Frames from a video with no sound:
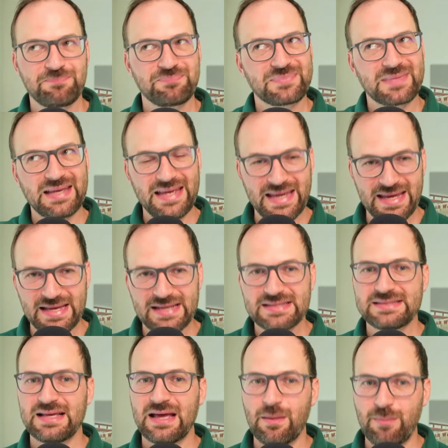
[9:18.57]
is
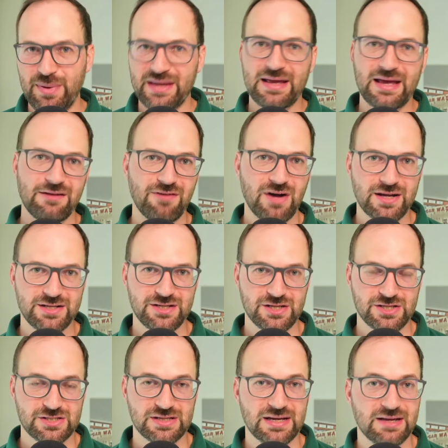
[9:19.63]
a big
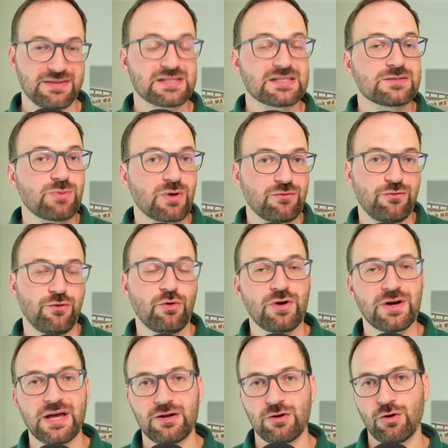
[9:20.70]
advantage. Uh, this is what
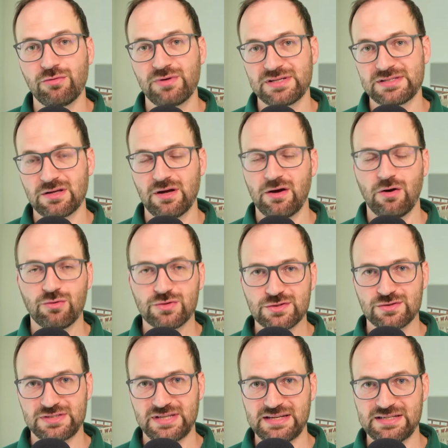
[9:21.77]
Florian always uh, also
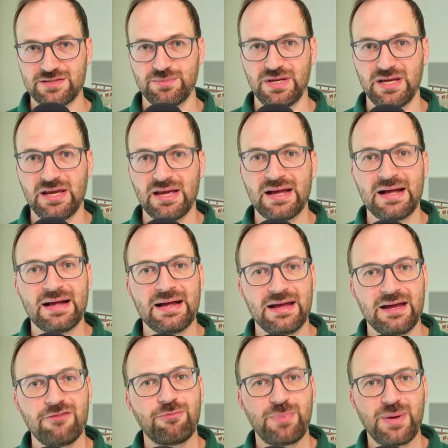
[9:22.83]
said to me.
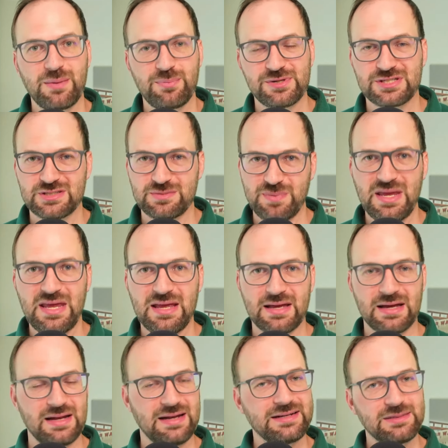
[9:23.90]
If people speak a
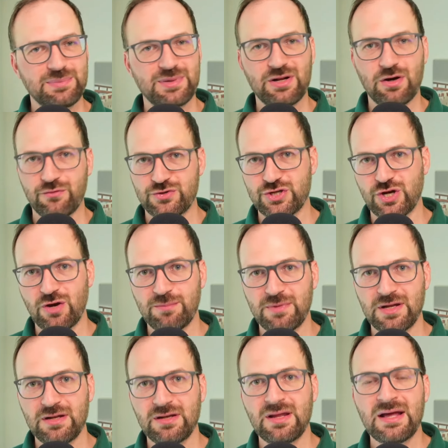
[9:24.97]
little bit of
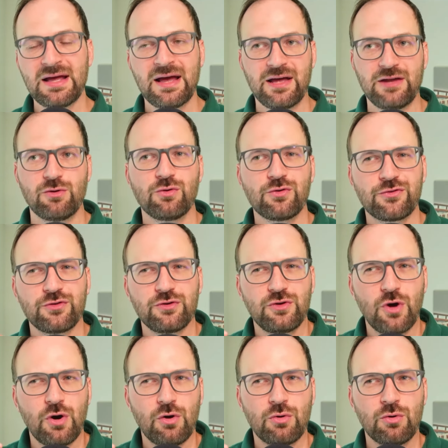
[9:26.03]
German and also
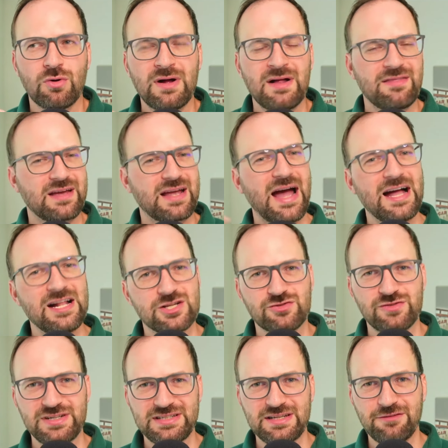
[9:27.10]
know the
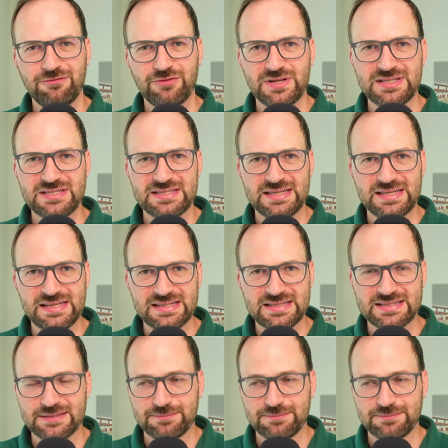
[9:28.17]
cultural differences